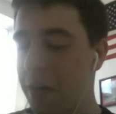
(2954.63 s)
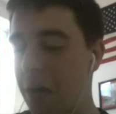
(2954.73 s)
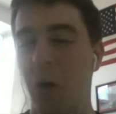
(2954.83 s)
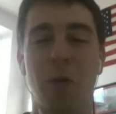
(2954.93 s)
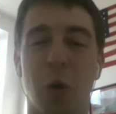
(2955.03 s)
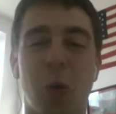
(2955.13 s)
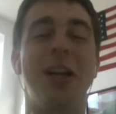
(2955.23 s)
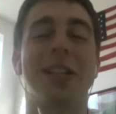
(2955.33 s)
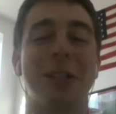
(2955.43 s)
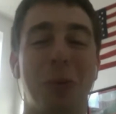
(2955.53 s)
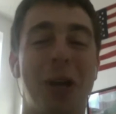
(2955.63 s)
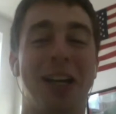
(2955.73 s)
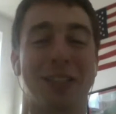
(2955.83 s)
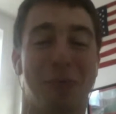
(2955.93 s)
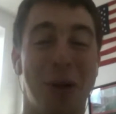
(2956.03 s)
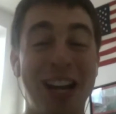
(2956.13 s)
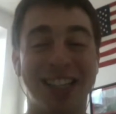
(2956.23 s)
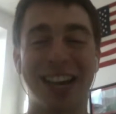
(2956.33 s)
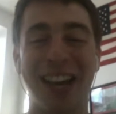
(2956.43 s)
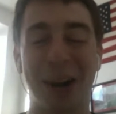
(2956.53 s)
over weeks and weeks of me
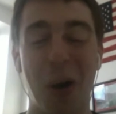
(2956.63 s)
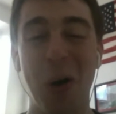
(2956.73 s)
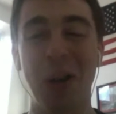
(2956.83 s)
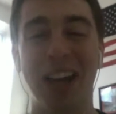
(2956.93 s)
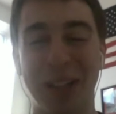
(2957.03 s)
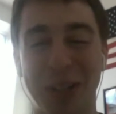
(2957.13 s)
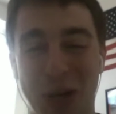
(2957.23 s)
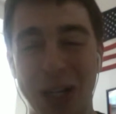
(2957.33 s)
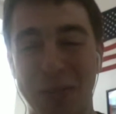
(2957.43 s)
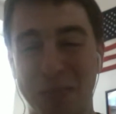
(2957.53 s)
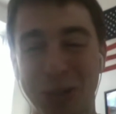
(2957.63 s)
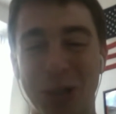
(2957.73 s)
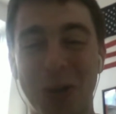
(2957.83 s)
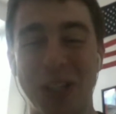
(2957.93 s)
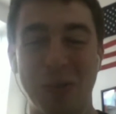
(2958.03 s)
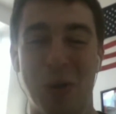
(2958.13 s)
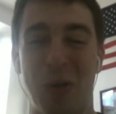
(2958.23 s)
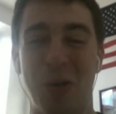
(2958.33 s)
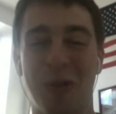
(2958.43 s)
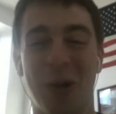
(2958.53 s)
saying hola, tres personas
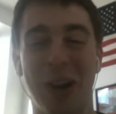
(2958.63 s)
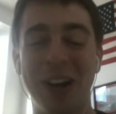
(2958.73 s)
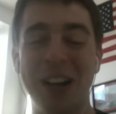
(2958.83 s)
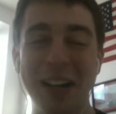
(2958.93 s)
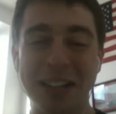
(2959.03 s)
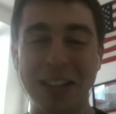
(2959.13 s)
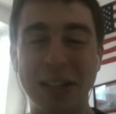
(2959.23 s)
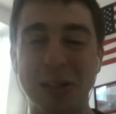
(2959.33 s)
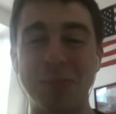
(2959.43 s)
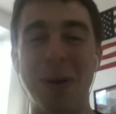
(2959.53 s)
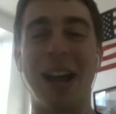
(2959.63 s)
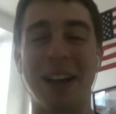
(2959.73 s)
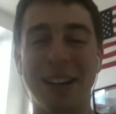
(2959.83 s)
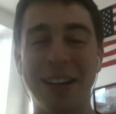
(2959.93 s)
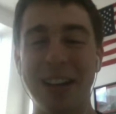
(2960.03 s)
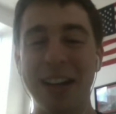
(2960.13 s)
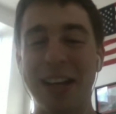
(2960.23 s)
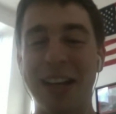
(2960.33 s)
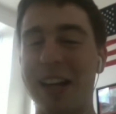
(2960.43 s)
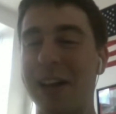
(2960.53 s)
por favor to this man,
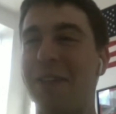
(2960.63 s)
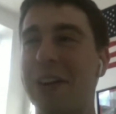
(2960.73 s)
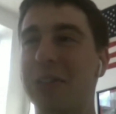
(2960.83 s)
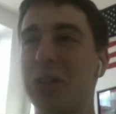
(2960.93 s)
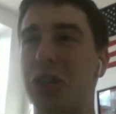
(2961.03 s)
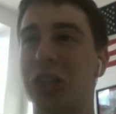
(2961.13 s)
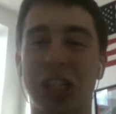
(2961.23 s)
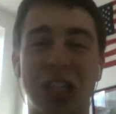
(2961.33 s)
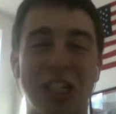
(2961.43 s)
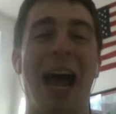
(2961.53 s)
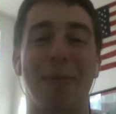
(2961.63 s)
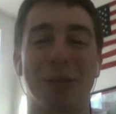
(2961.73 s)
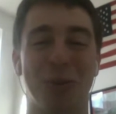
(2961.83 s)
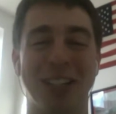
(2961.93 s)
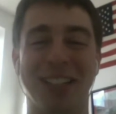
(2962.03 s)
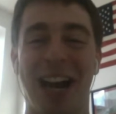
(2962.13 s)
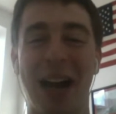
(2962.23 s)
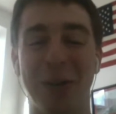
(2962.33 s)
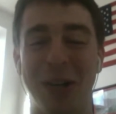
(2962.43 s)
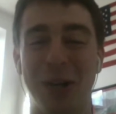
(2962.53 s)
he eventually just snapped one
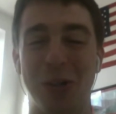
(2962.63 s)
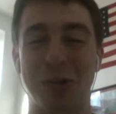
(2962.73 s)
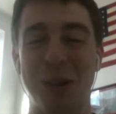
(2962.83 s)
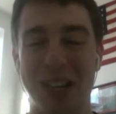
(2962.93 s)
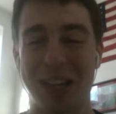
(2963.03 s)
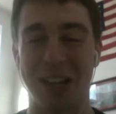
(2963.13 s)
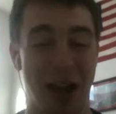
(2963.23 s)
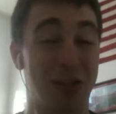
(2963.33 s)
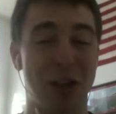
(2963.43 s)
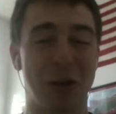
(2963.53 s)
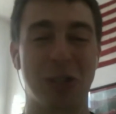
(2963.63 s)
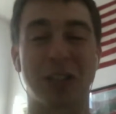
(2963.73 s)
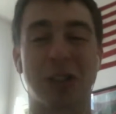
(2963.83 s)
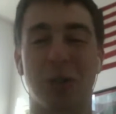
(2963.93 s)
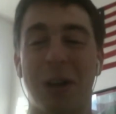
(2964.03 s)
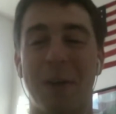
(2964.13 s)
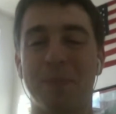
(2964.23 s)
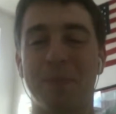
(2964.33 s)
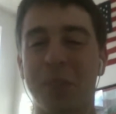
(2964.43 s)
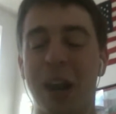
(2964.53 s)
time when it was me, I think it was us three.
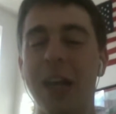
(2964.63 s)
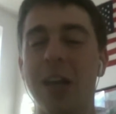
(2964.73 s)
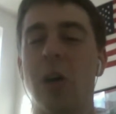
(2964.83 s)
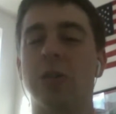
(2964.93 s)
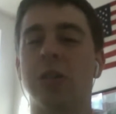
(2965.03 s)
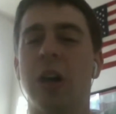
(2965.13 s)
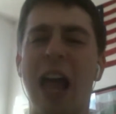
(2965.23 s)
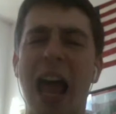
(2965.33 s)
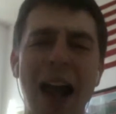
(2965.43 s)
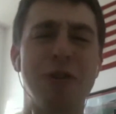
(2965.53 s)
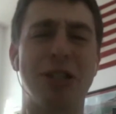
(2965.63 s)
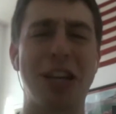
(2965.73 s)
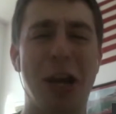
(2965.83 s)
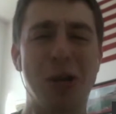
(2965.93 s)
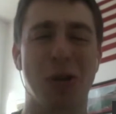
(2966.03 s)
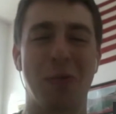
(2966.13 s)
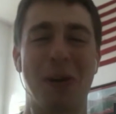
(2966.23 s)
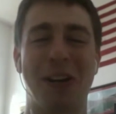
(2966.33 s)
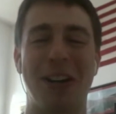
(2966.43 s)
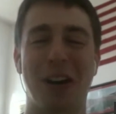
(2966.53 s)
And he goes, every day you come
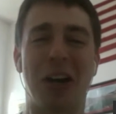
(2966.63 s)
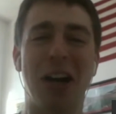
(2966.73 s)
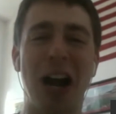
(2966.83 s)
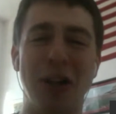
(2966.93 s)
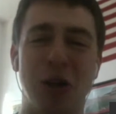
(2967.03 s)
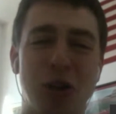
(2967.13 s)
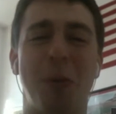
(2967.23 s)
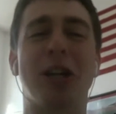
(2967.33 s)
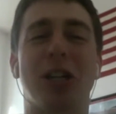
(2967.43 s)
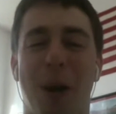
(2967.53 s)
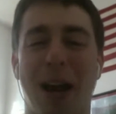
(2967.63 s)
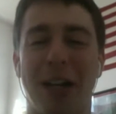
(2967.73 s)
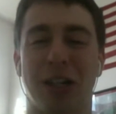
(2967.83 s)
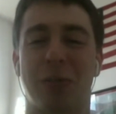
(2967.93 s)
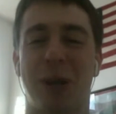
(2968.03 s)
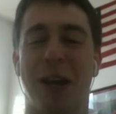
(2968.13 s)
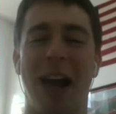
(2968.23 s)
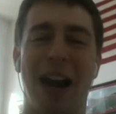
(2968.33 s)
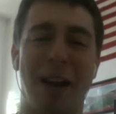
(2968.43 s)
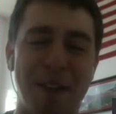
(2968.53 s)
in here and you speak Spanish to me,
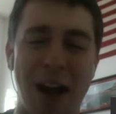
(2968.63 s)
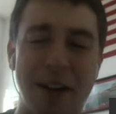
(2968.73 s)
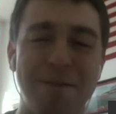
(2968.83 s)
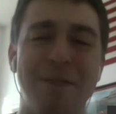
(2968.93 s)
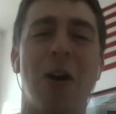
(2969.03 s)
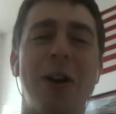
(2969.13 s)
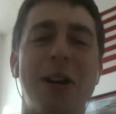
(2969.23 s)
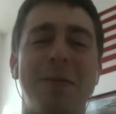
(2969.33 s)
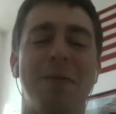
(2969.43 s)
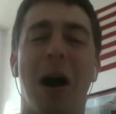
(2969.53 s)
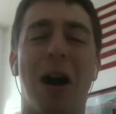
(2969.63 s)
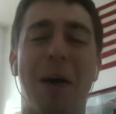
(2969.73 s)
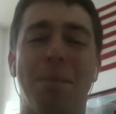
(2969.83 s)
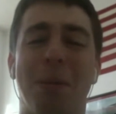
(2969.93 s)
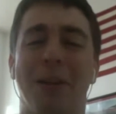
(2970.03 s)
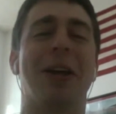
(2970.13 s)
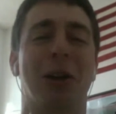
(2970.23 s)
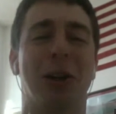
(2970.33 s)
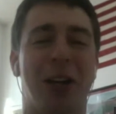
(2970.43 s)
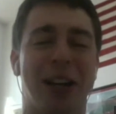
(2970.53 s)
and I find it very
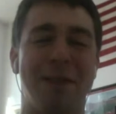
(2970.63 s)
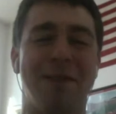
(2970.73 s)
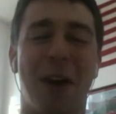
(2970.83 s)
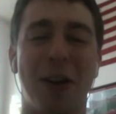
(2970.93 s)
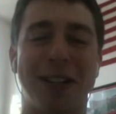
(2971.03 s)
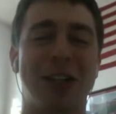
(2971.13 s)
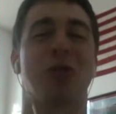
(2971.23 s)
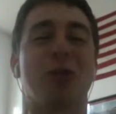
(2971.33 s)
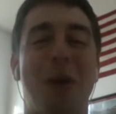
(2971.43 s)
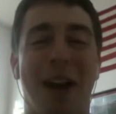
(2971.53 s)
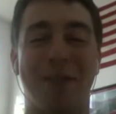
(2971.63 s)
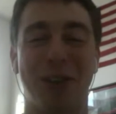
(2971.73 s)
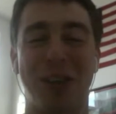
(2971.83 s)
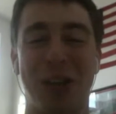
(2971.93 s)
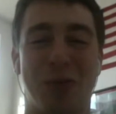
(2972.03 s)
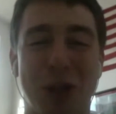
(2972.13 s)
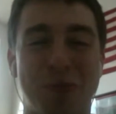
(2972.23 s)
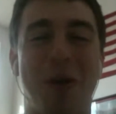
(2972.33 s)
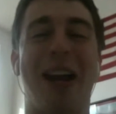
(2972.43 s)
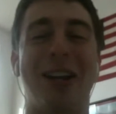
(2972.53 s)
belittling and very disrespectful that you speak
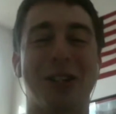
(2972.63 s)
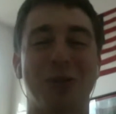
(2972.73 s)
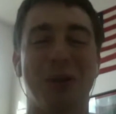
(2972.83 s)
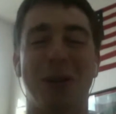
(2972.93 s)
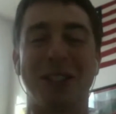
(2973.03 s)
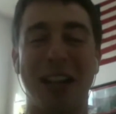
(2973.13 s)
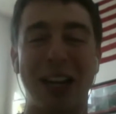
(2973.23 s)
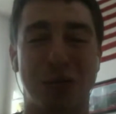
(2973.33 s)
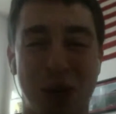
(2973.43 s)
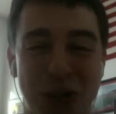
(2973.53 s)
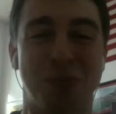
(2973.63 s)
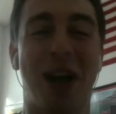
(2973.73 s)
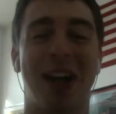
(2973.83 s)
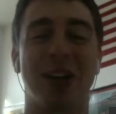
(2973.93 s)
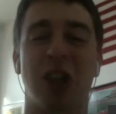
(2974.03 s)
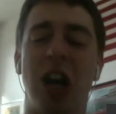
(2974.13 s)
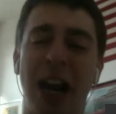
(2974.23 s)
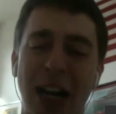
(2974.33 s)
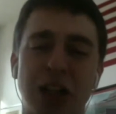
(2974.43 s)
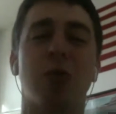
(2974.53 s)
Spanish to me because I speak Spanish.
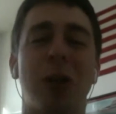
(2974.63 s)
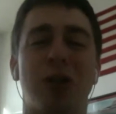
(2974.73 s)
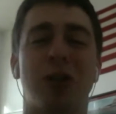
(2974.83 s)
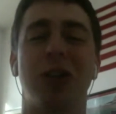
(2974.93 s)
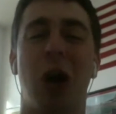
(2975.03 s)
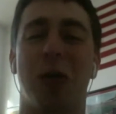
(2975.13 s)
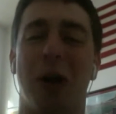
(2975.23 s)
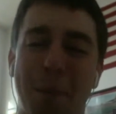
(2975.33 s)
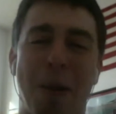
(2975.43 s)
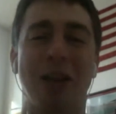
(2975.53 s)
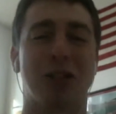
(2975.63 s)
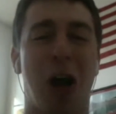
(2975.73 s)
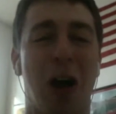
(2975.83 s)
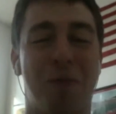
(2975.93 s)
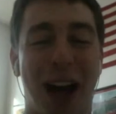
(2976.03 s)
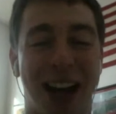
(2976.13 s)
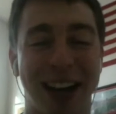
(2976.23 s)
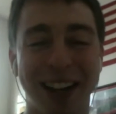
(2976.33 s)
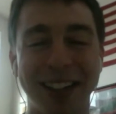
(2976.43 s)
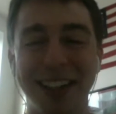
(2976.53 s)
And I just want you to know that I'm pissed off by it.
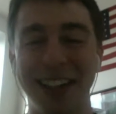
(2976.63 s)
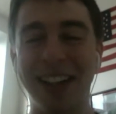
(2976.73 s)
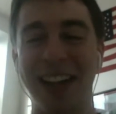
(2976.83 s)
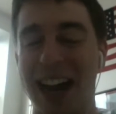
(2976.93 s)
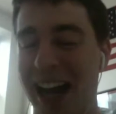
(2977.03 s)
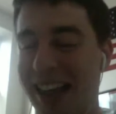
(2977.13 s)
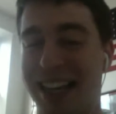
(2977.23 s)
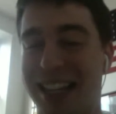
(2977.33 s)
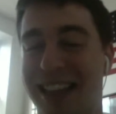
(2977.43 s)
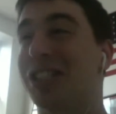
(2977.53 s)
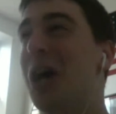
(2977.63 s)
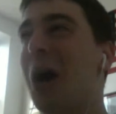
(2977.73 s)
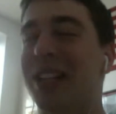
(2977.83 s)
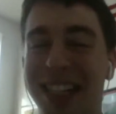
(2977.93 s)
And then he starts,